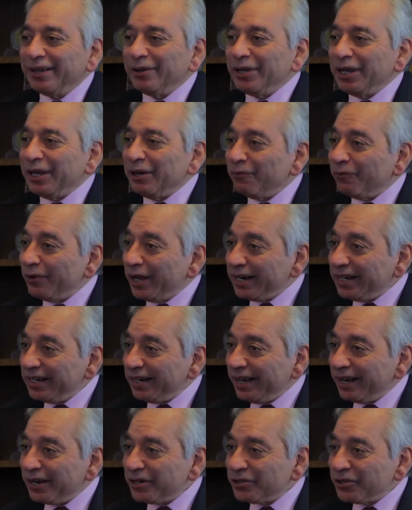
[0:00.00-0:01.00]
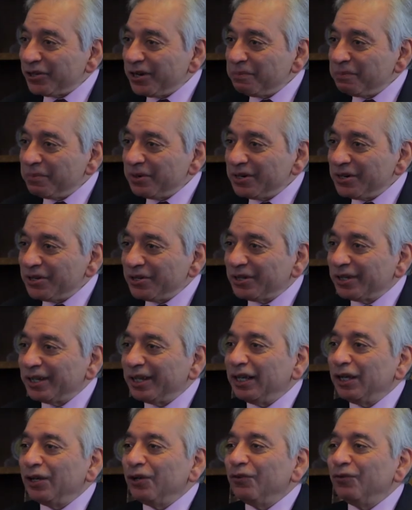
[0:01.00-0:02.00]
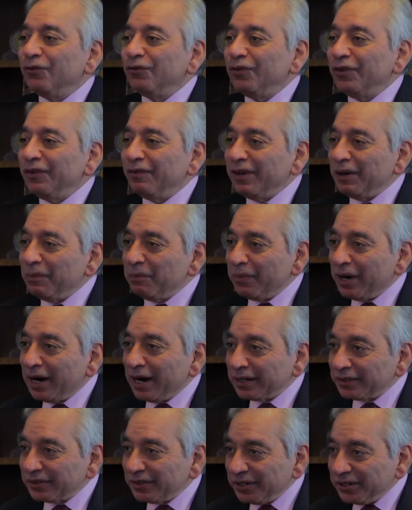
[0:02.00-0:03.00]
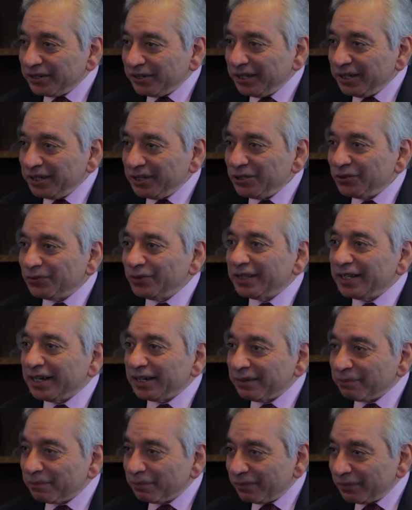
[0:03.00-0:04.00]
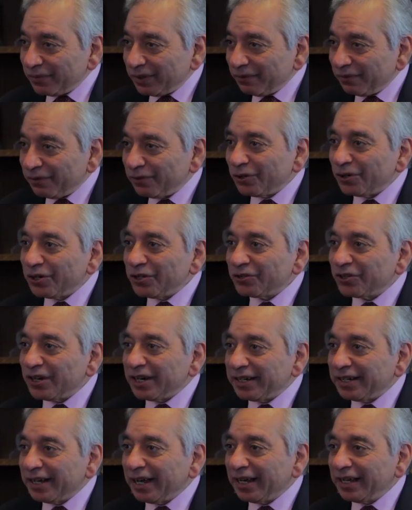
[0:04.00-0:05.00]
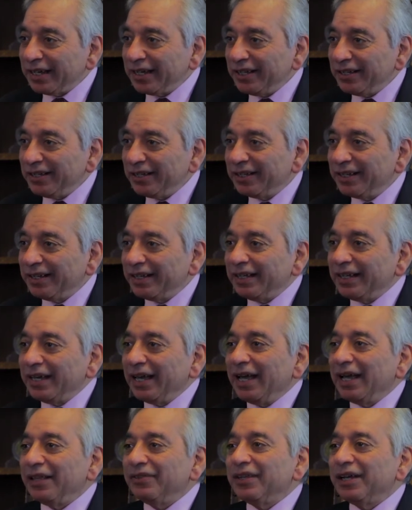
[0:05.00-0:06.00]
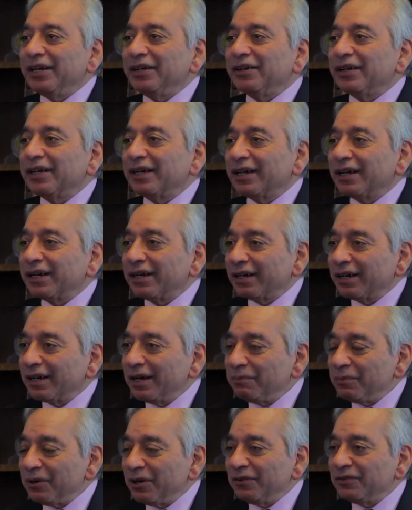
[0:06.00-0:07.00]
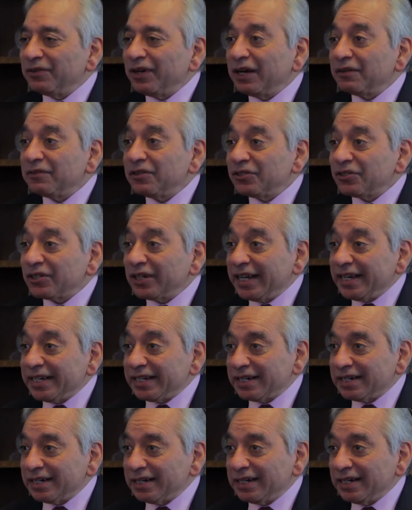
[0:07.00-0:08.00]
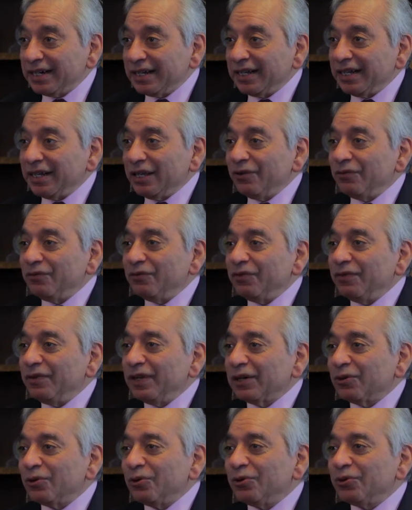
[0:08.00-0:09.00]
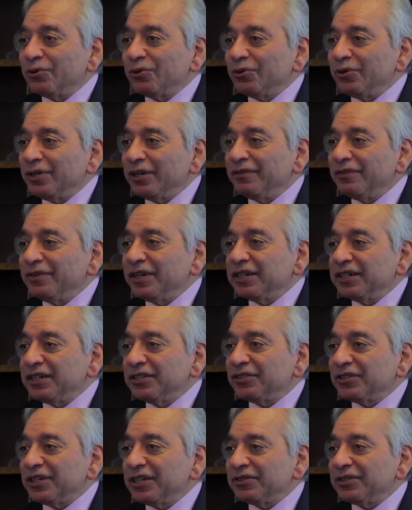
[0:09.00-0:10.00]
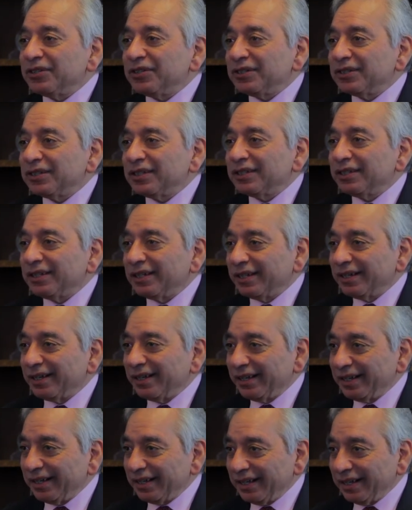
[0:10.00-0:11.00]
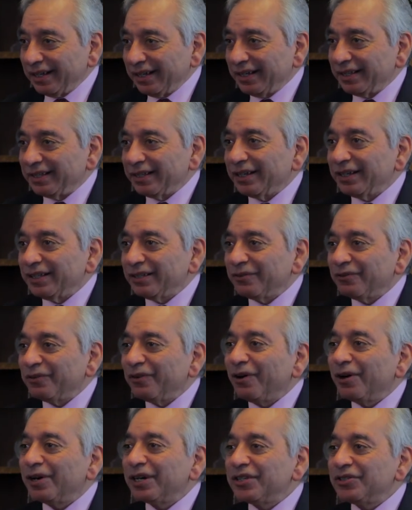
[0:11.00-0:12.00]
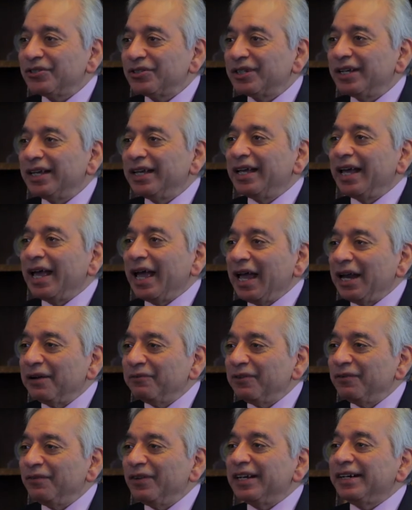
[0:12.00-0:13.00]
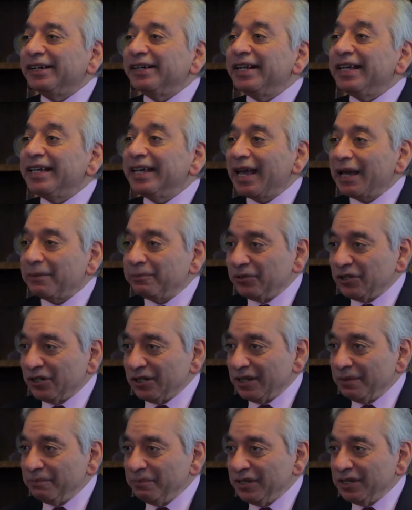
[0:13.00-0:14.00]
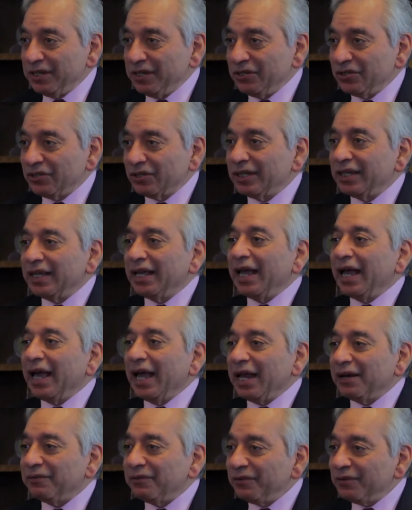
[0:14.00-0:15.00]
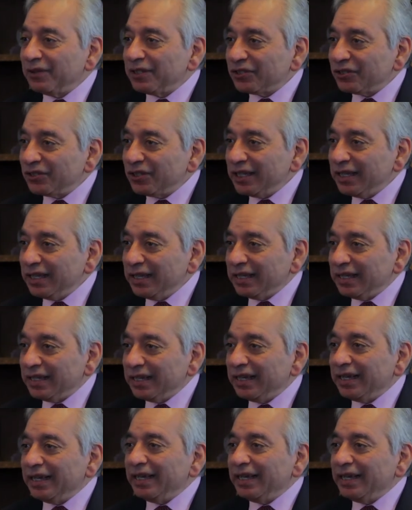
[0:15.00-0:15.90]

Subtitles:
in very large numbers, we will mark the trees with that fluorescent dye, and then a couple of hours later, we will go to different distances in the forest, and we will recapture the bees, and we will see